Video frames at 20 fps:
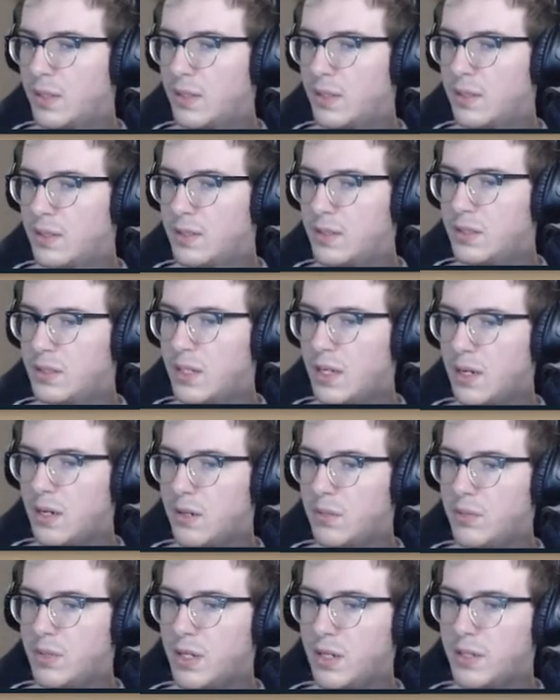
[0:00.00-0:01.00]

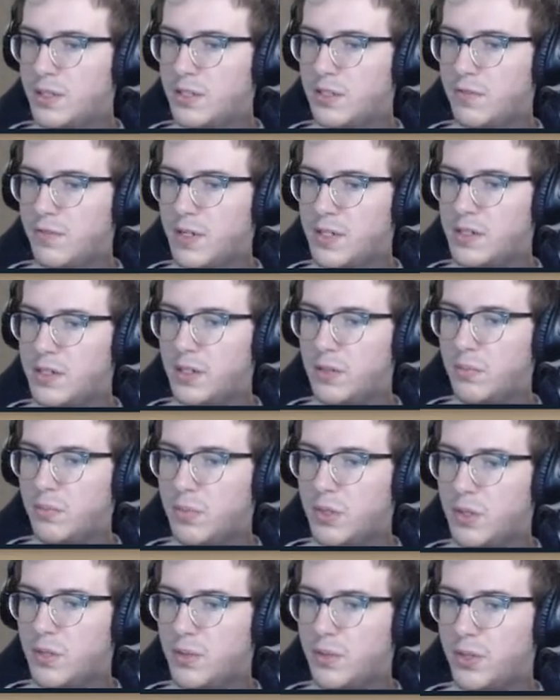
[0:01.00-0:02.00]
Scarab guns facing
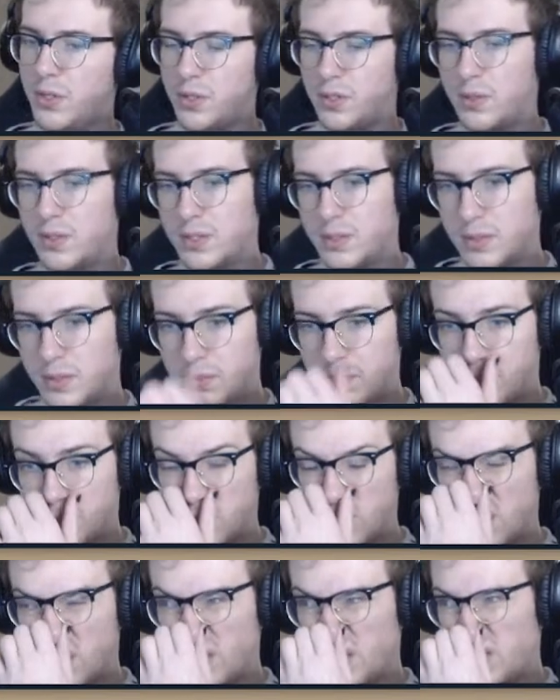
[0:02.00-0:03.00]
both
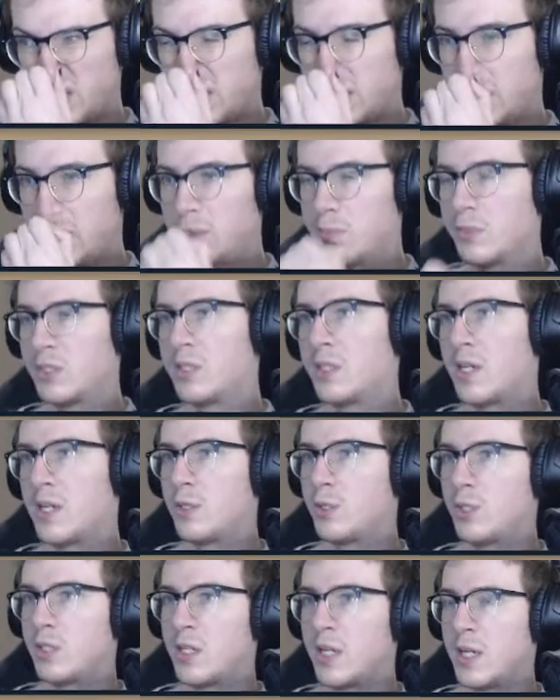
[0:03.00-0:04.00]
teams /
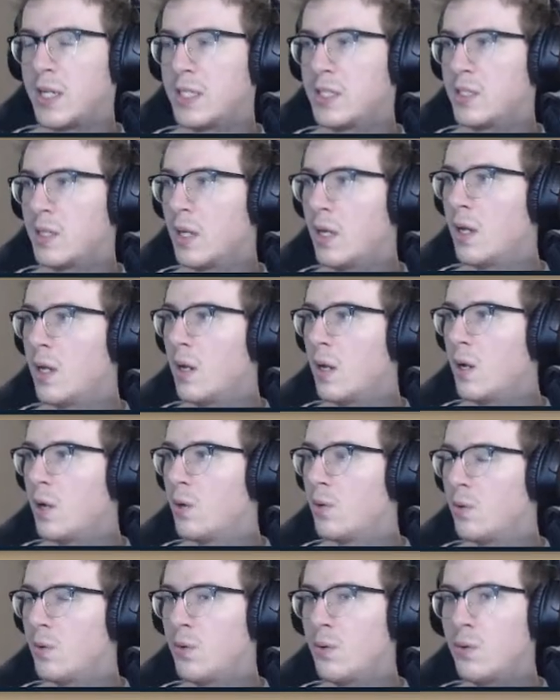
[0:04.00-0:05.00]
sides.
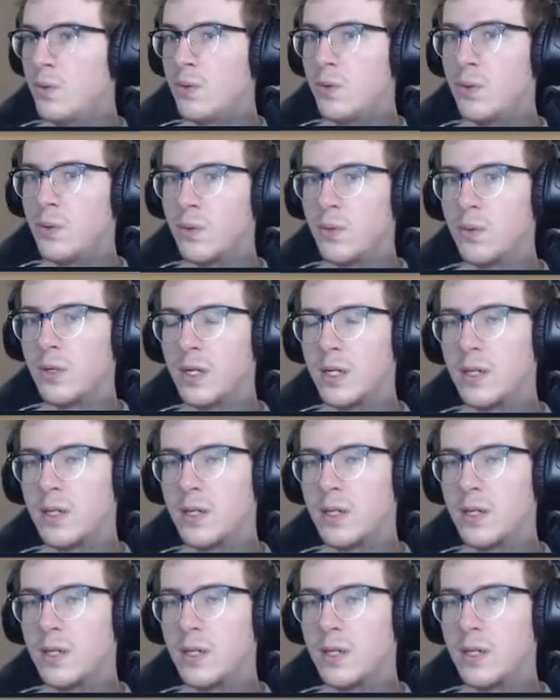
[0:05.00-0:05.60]
Ooh.